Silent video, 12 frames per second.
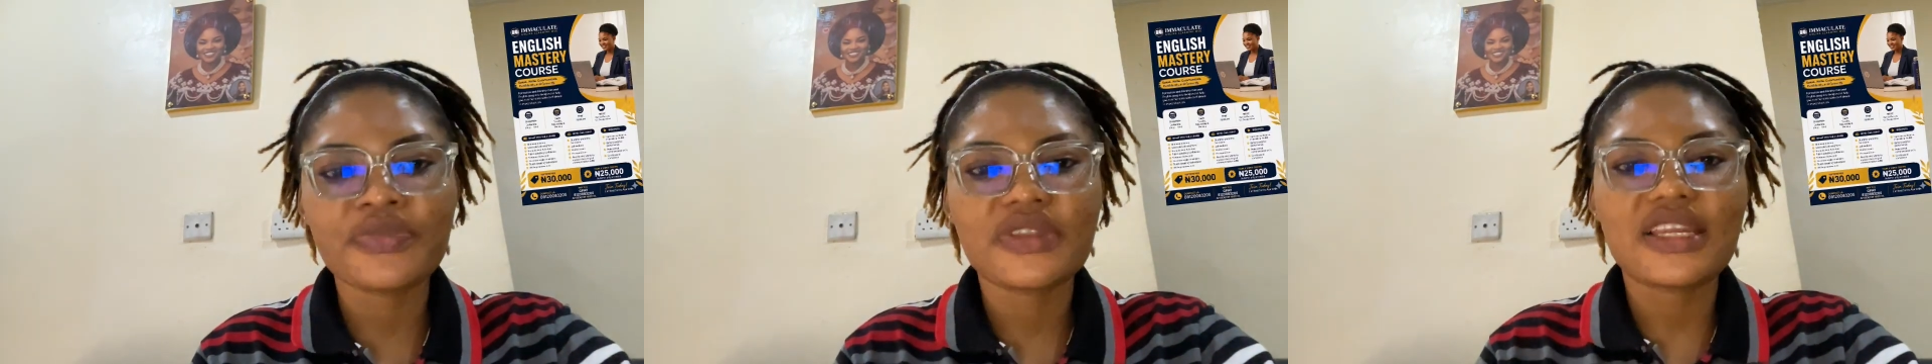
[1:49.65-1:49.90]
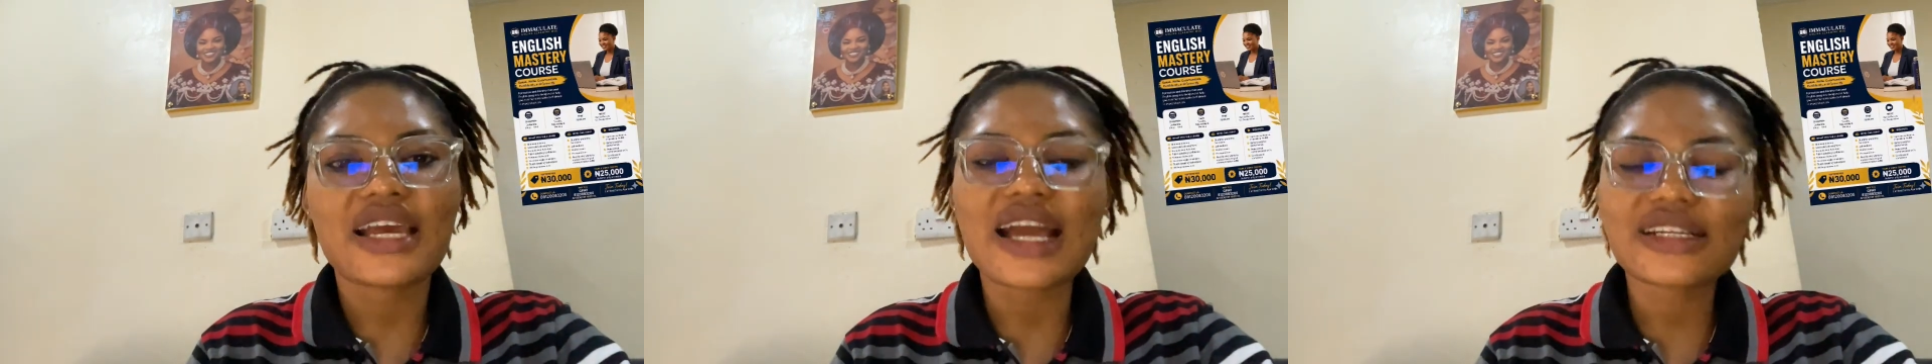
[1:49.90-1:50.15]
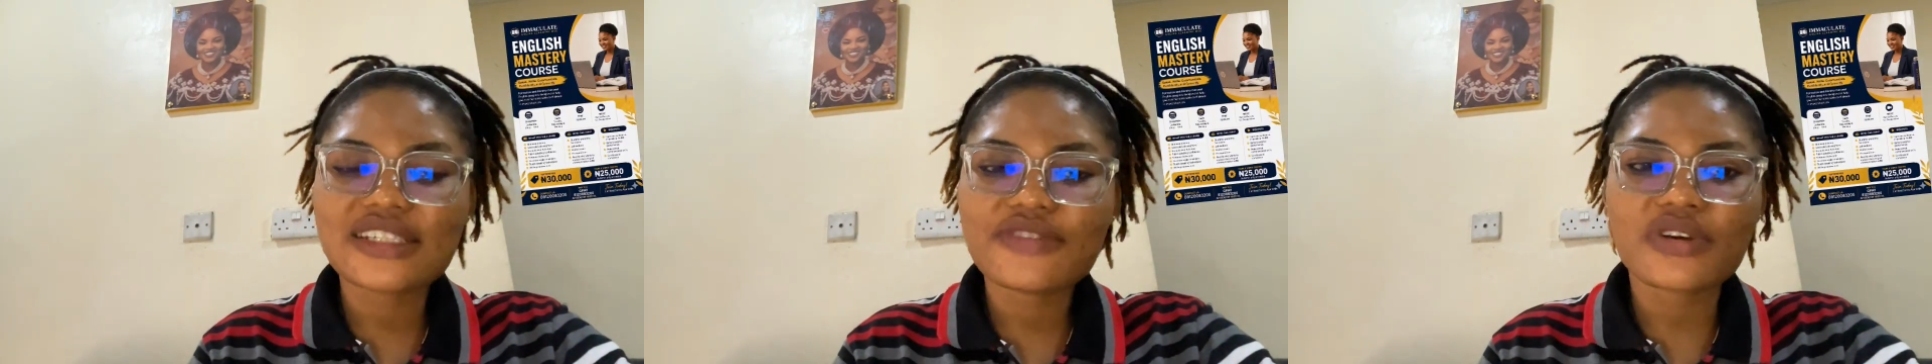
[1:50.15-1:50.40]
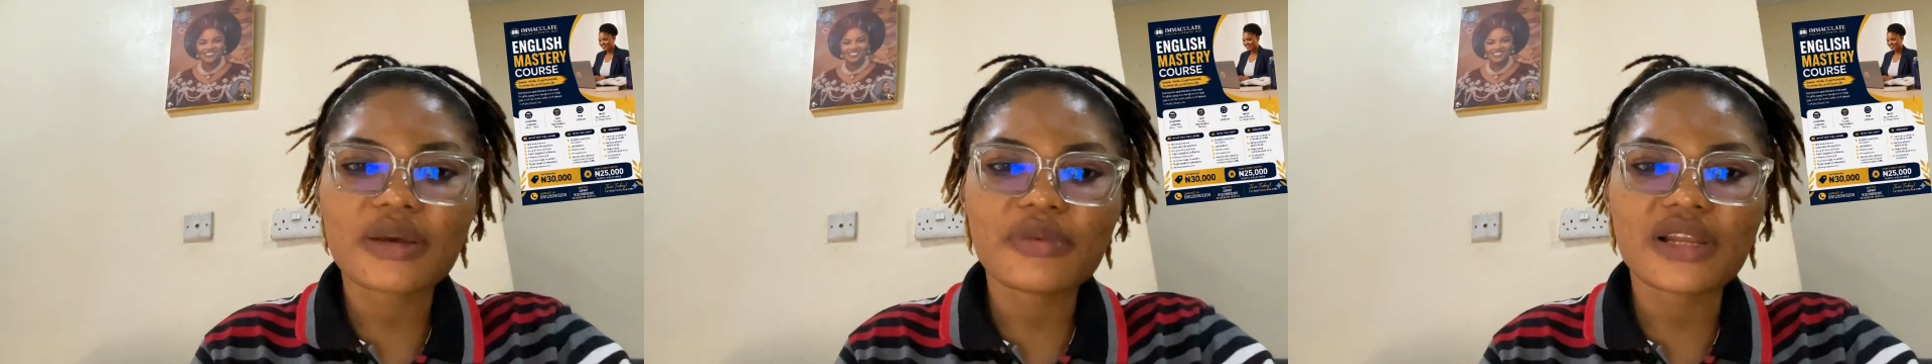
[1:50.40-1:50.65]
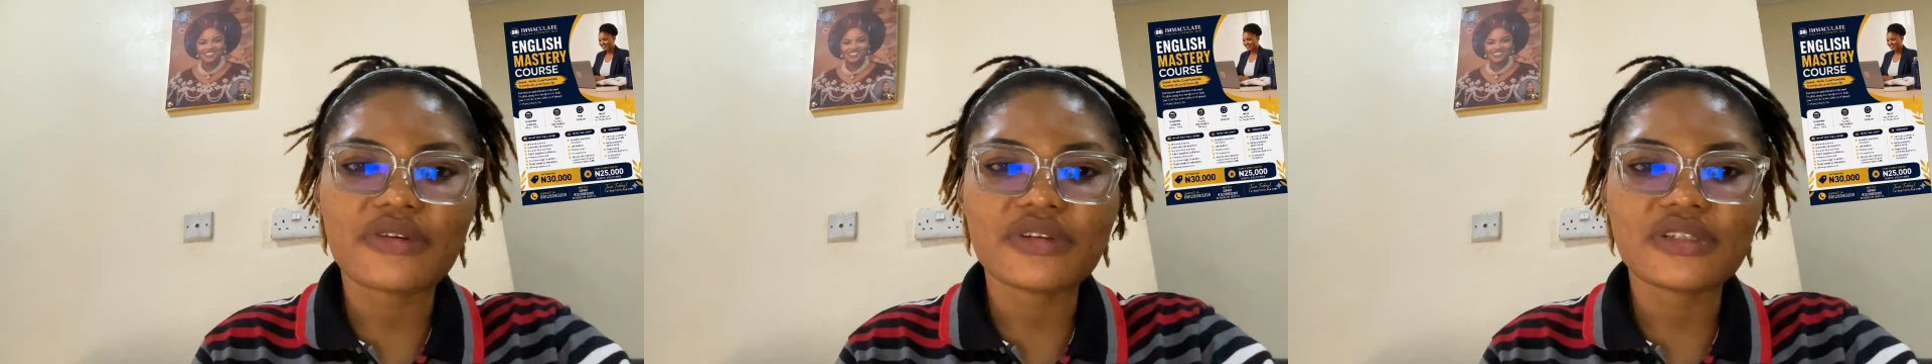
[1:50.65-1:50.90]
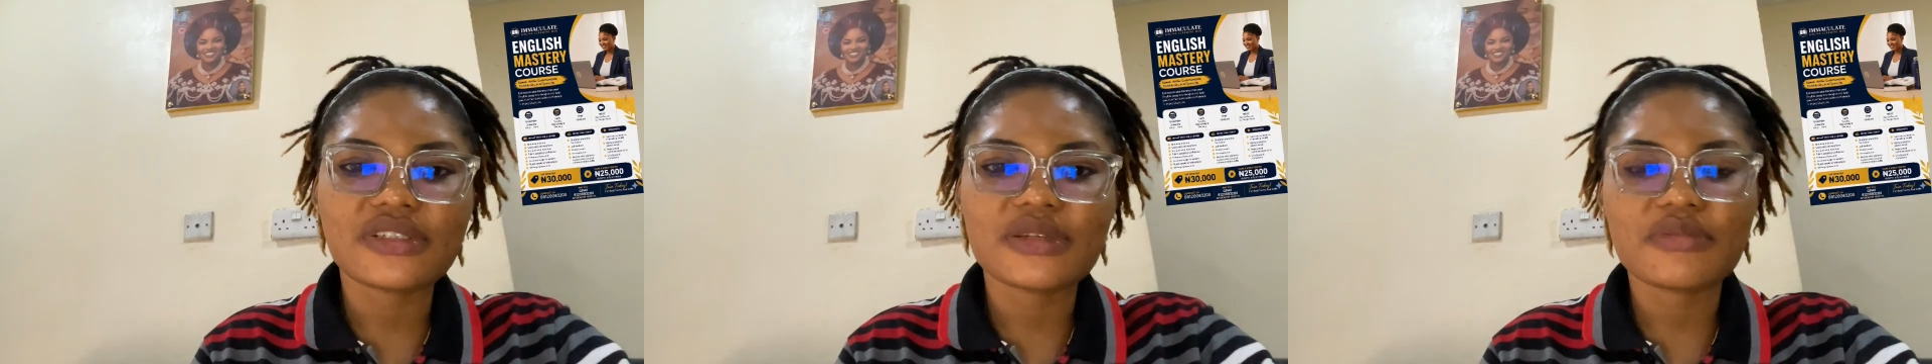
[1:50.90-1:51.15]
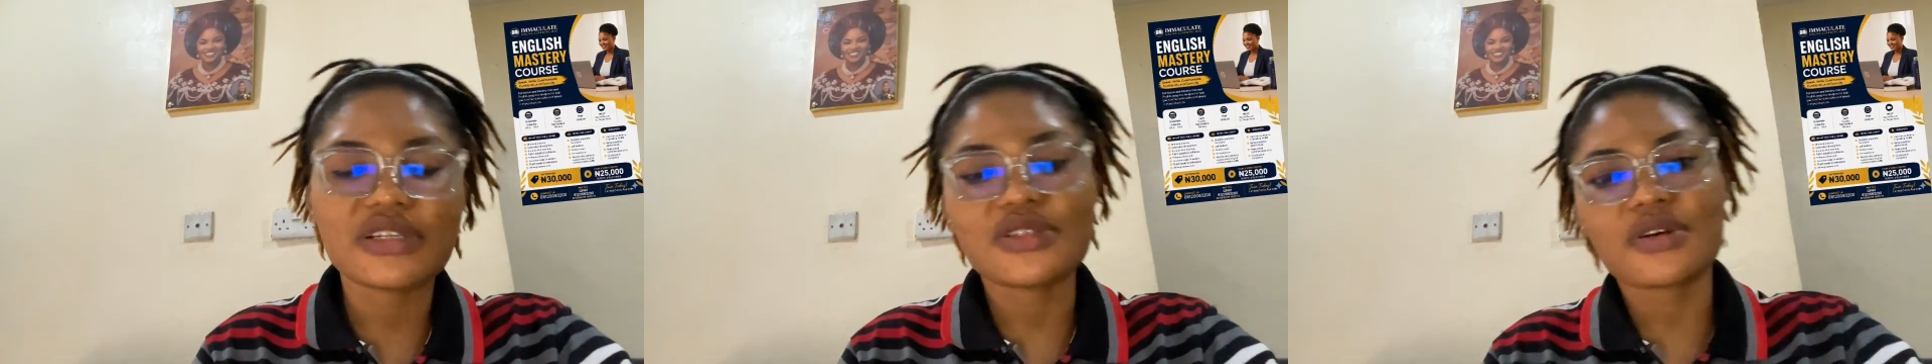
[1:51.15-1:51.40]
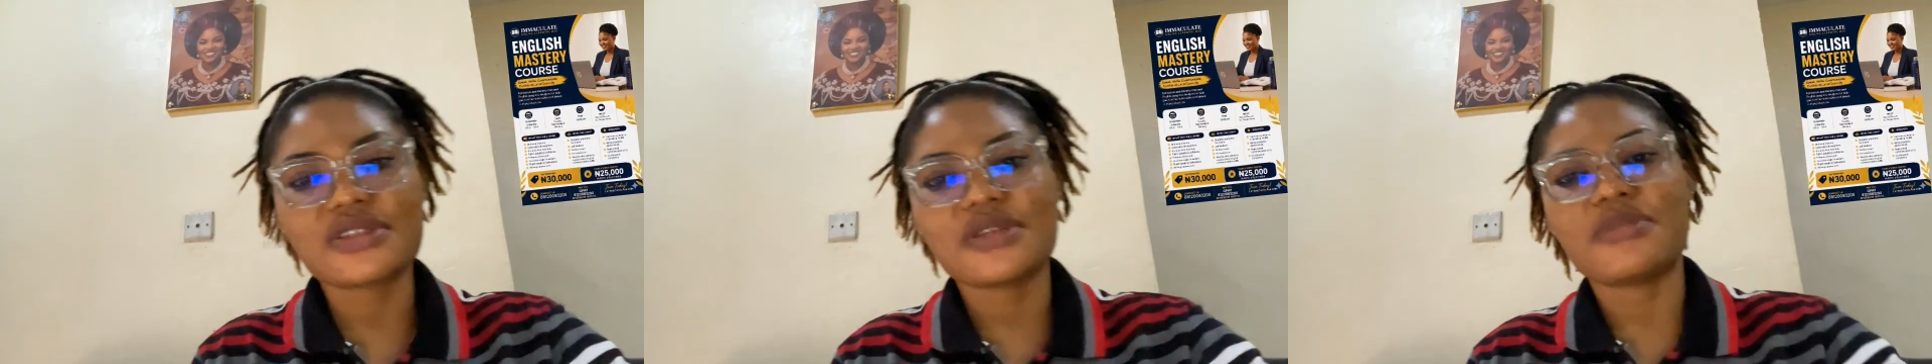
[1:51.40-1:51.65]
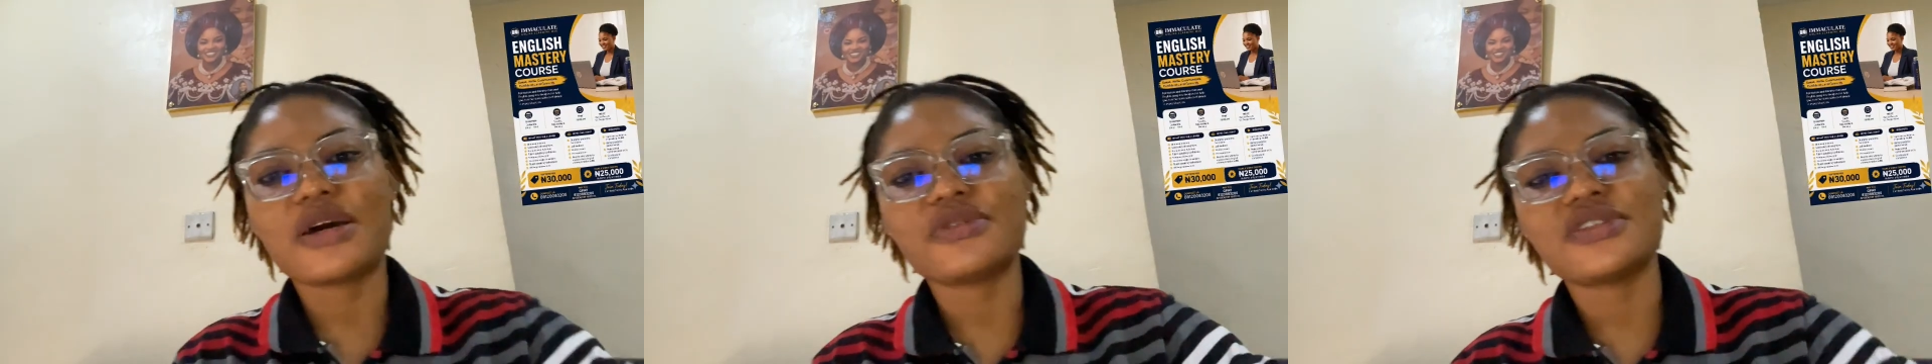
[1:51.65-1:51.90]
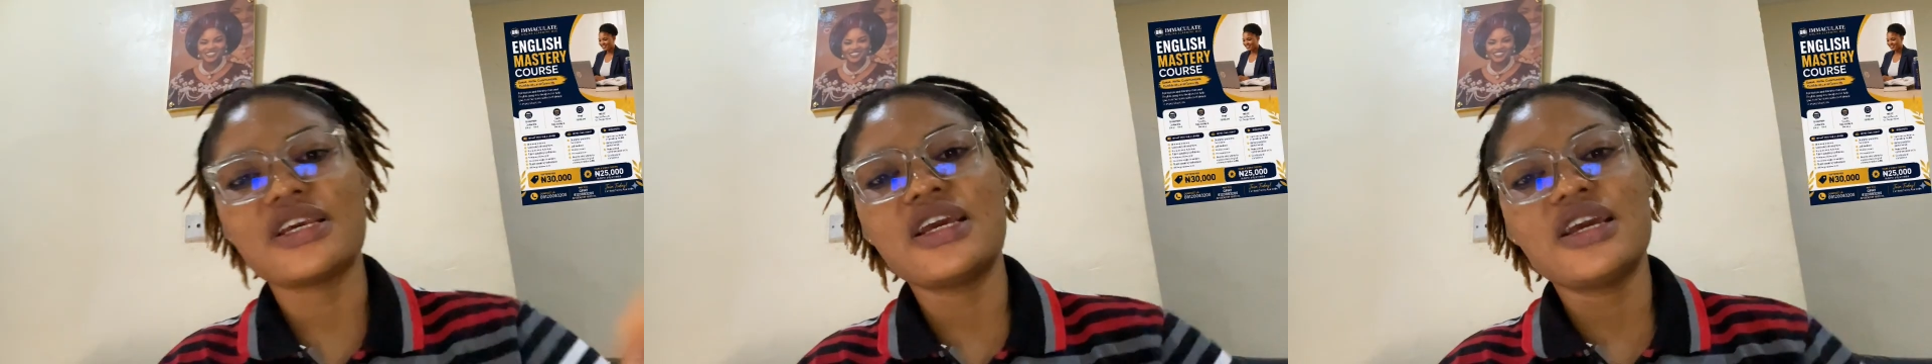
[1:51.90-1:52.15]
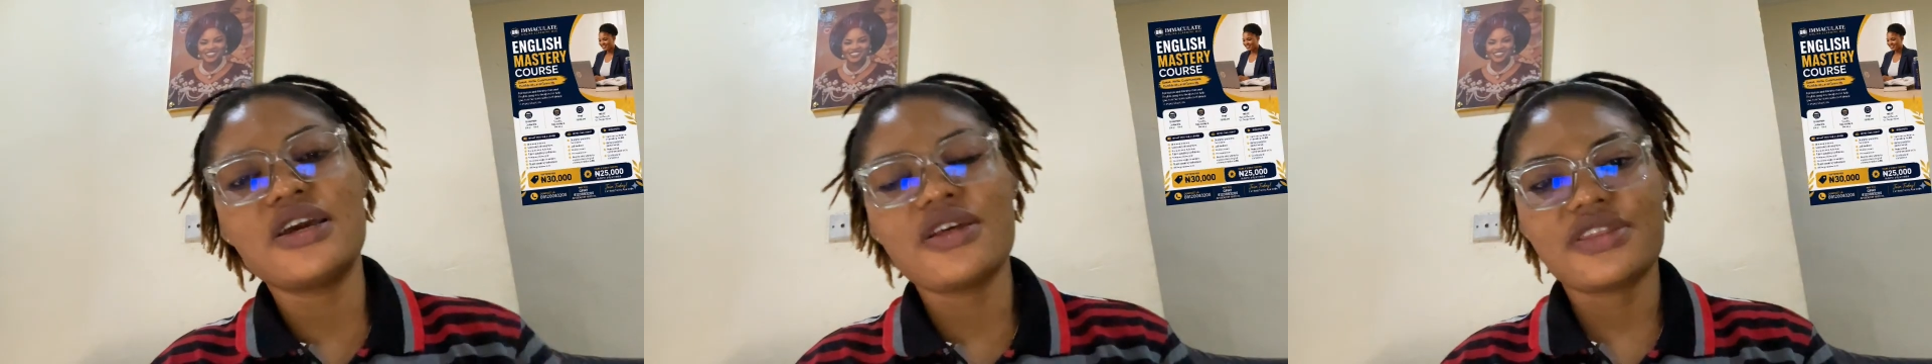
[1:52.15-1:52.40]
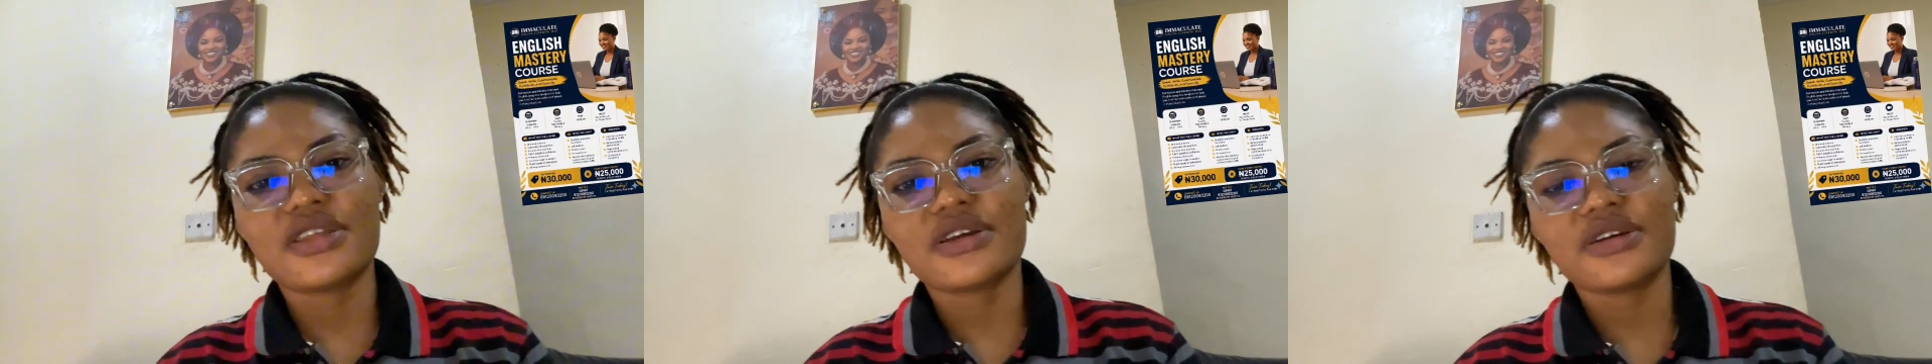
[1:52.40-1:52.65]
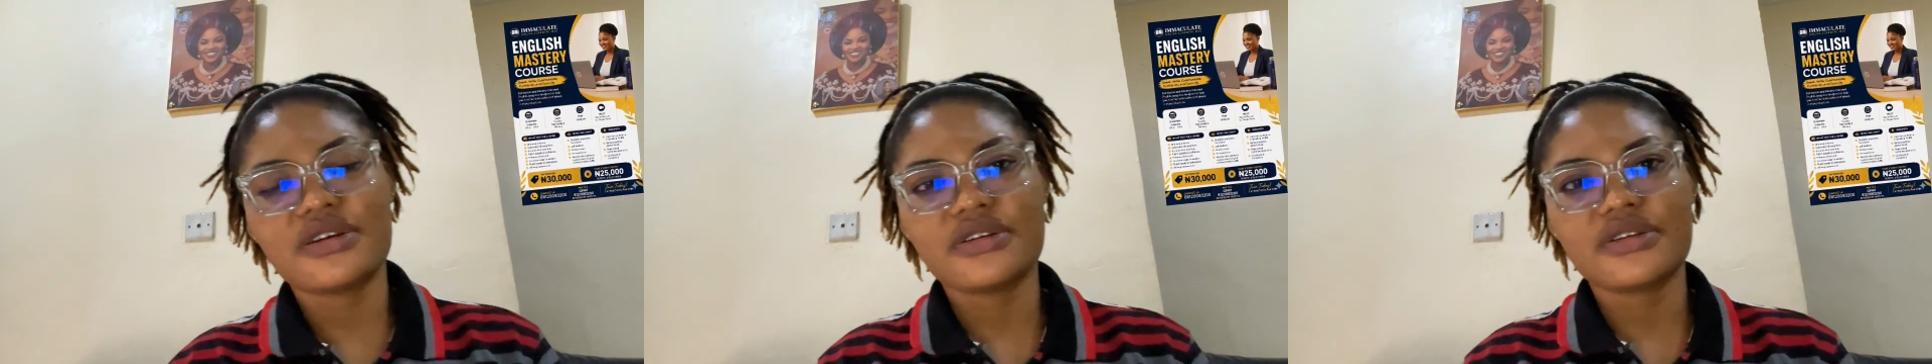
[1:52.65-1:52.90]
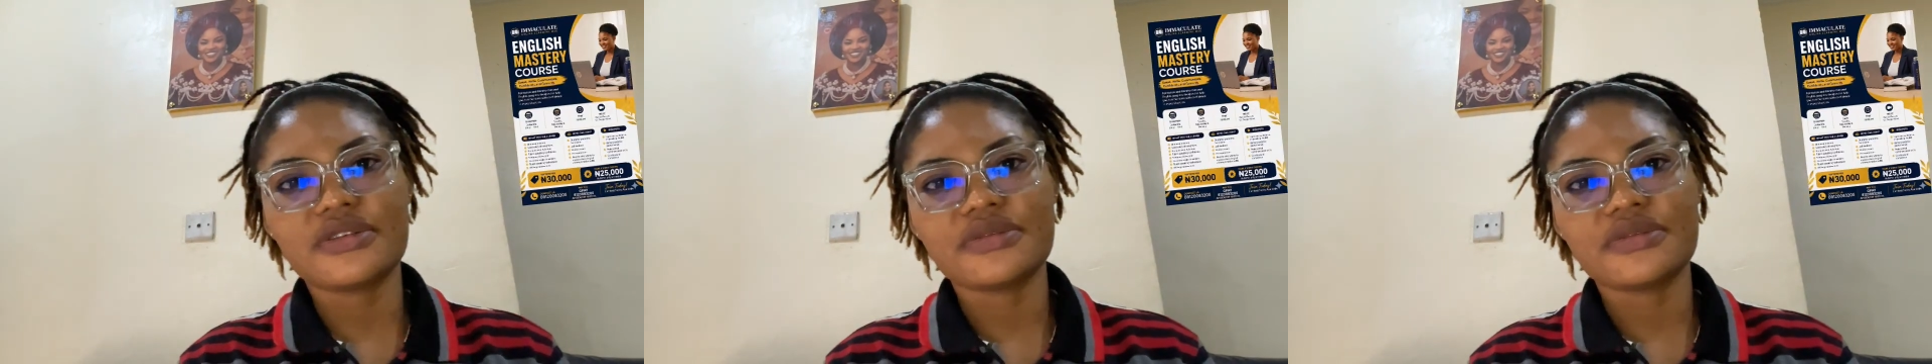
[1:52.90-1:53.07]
The active vocabulary simply talks about the